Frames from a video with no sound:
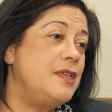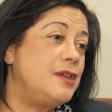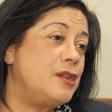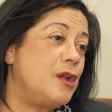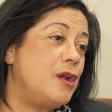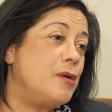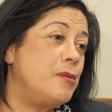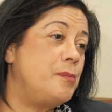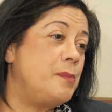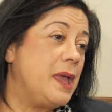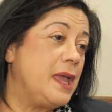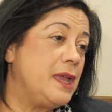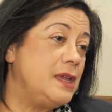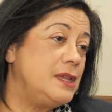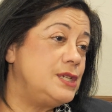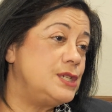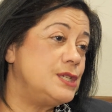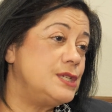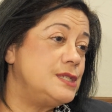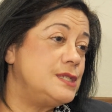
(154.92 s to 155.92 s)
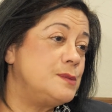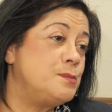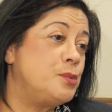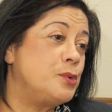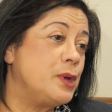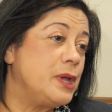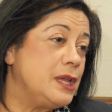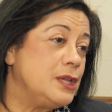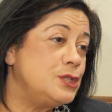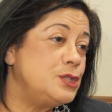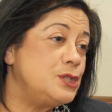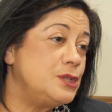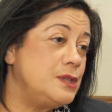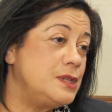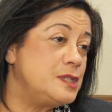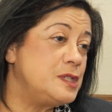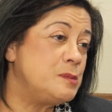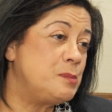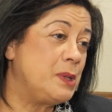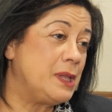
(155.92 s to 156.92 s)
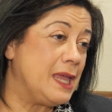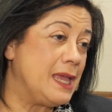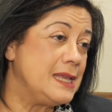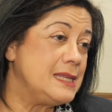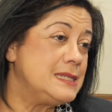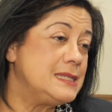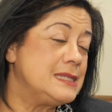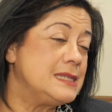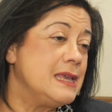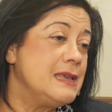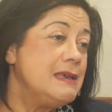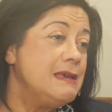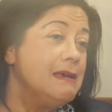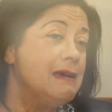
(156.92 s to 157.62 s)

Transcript: that our pages bring to this place.